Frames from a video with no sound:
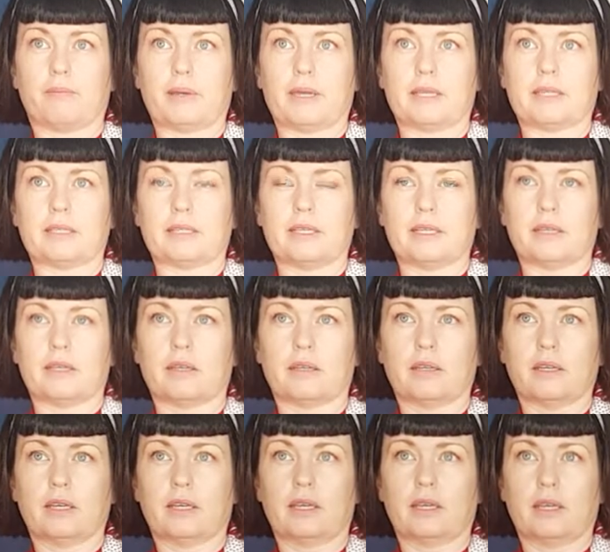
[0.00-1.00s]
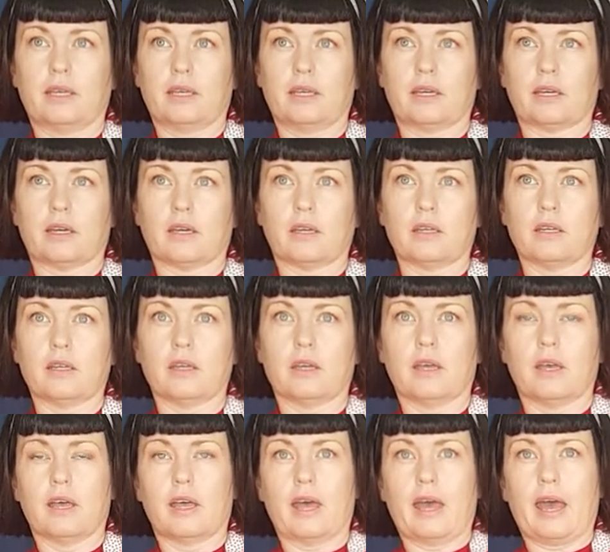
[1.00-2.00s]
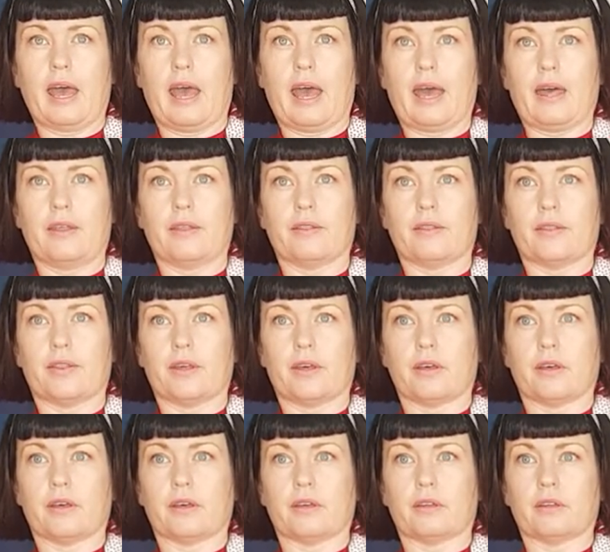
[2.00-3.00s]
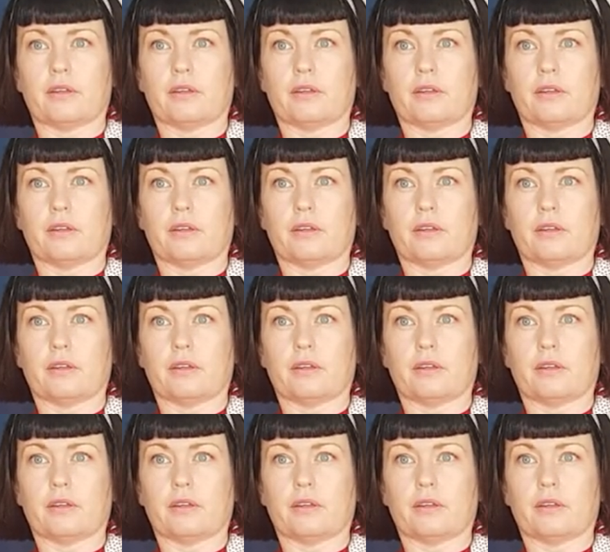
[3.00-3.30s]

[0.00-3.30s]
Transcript: piece here and the